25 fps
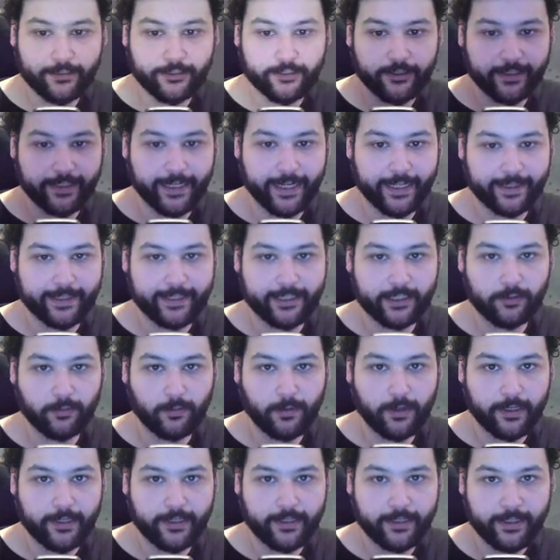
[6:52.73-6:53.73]
to get this
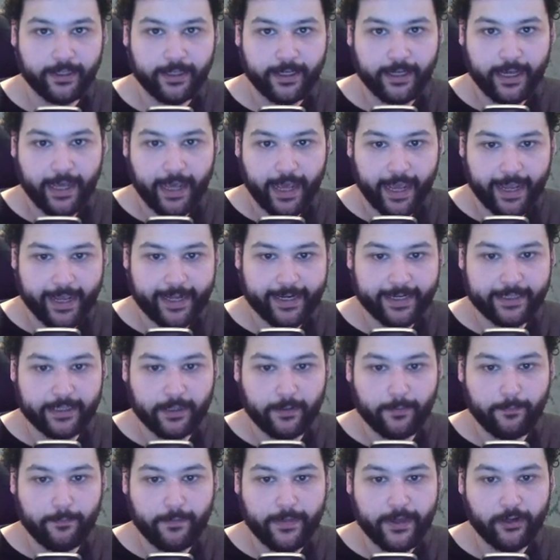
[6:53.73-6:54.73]
one. And in the
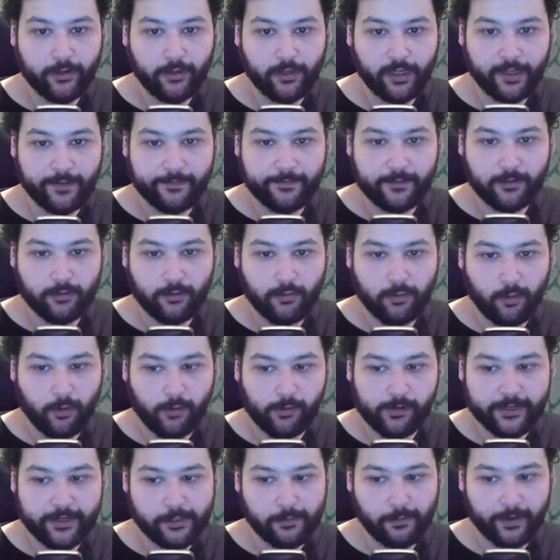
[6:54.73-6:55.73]
middle of the
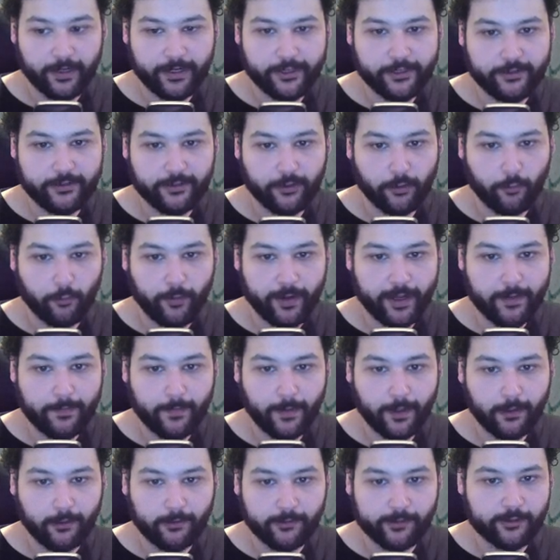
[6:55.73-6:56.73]
quarry, you want to use a wing
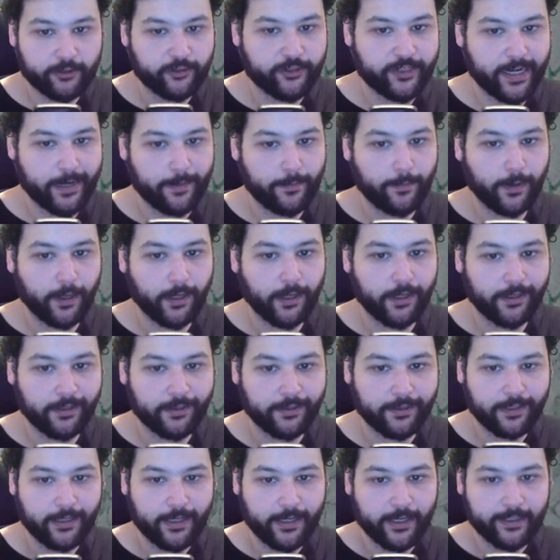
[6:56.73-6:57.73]
ball or a jet
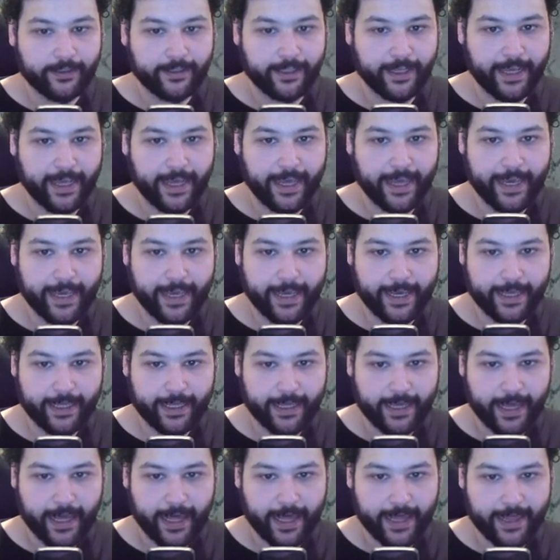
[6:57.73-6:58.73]
ball to hit
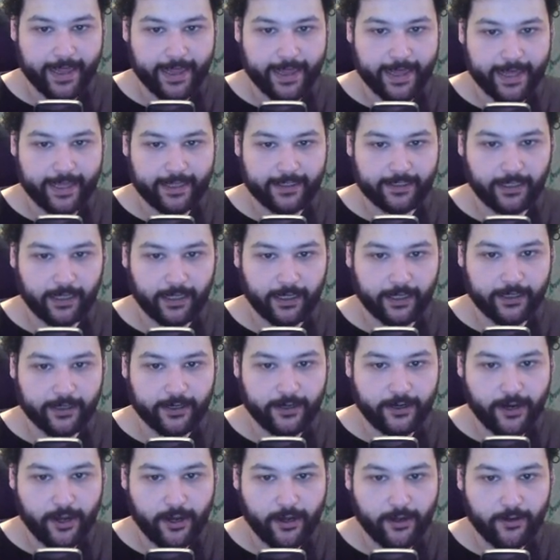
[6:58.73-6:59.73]
this
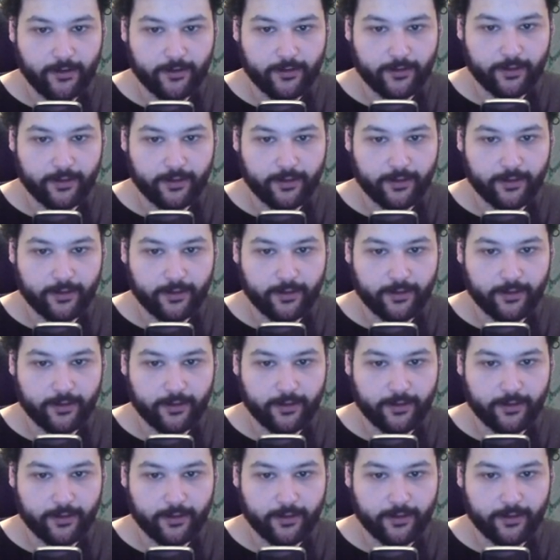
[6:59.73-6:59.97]
unknown.